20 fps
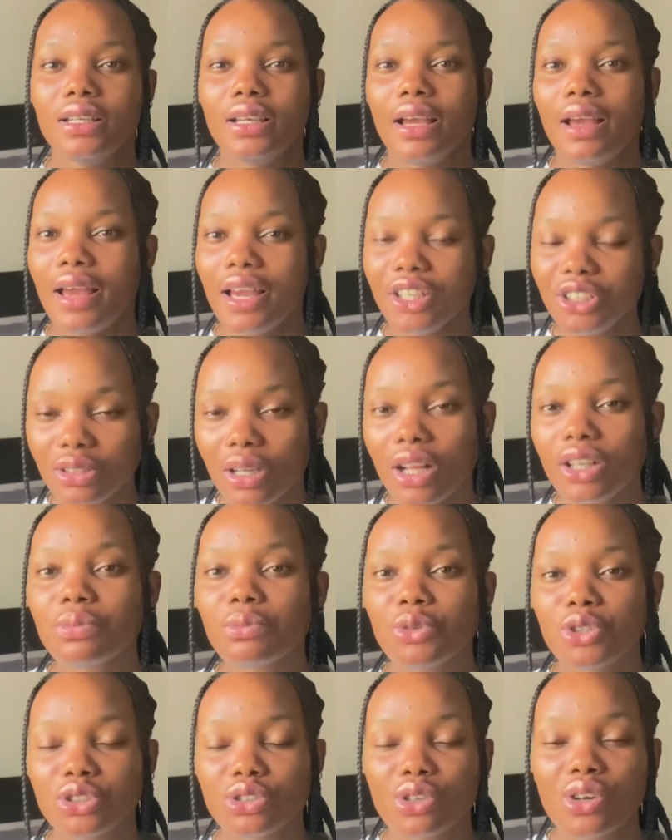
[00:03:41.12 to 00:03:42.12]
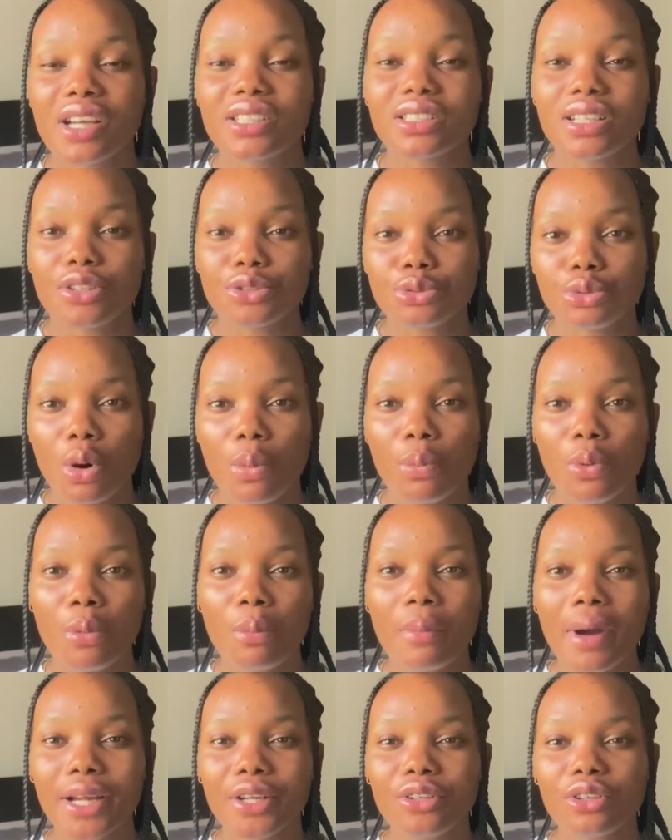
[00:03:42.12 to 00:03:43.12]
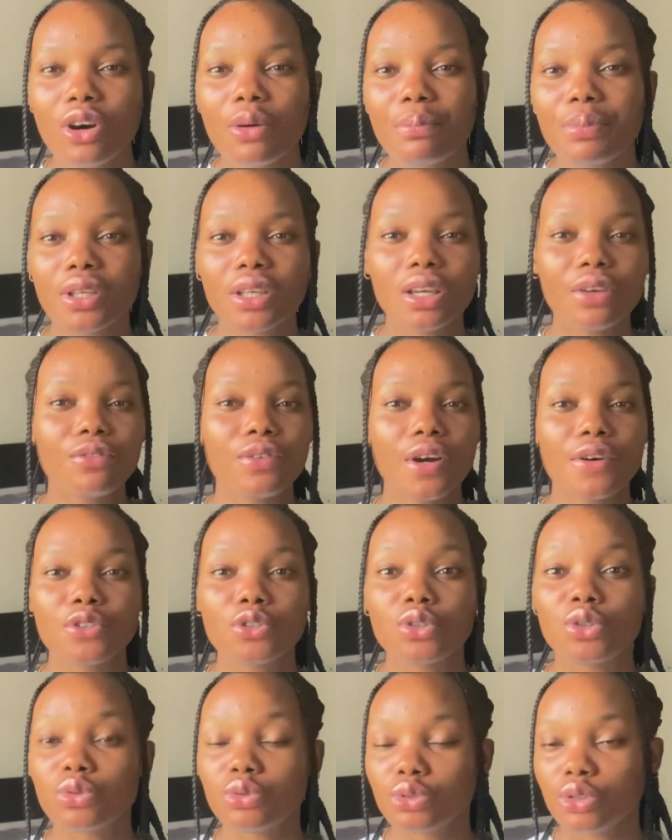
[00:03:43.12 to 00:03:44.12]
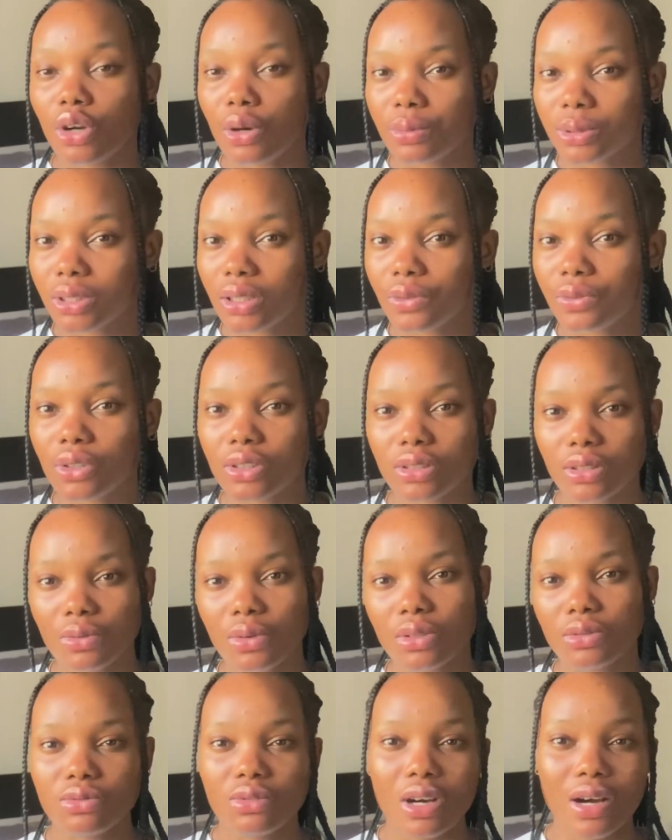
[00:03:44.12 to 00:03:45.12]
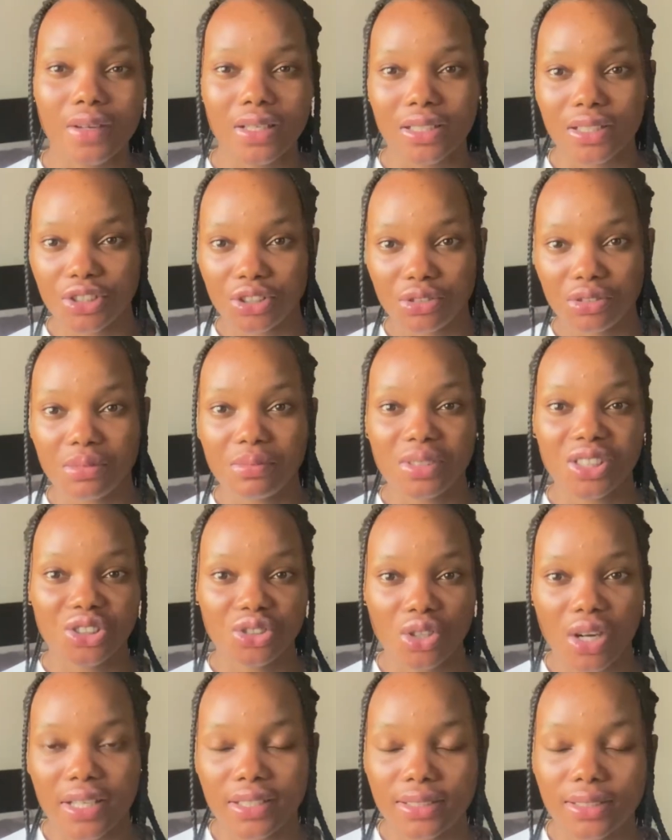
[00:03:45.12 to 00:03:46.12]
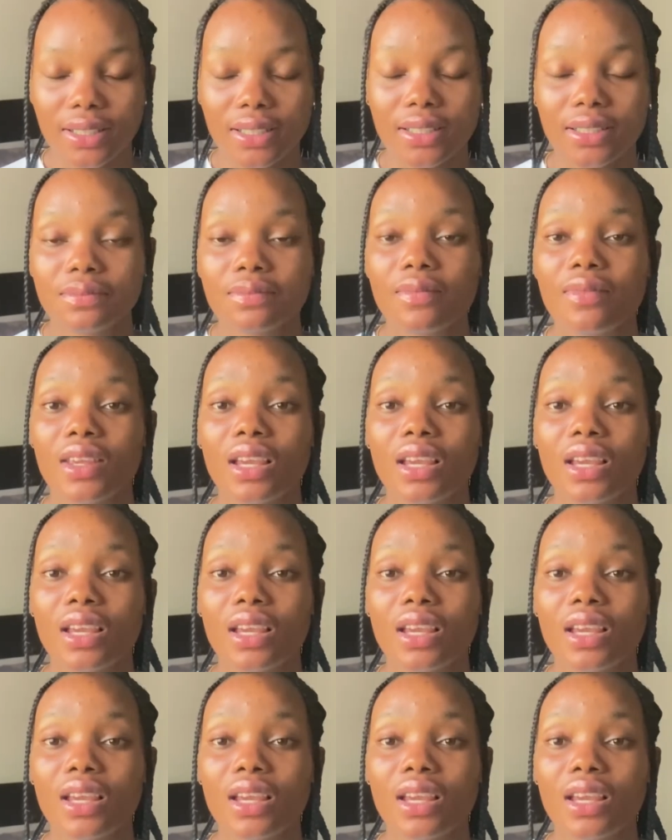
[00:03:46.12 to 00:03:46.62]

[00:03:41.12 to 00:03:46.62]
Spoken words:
extract moisturize as well, but might not be a very good option for someone who have an extremely dry skin.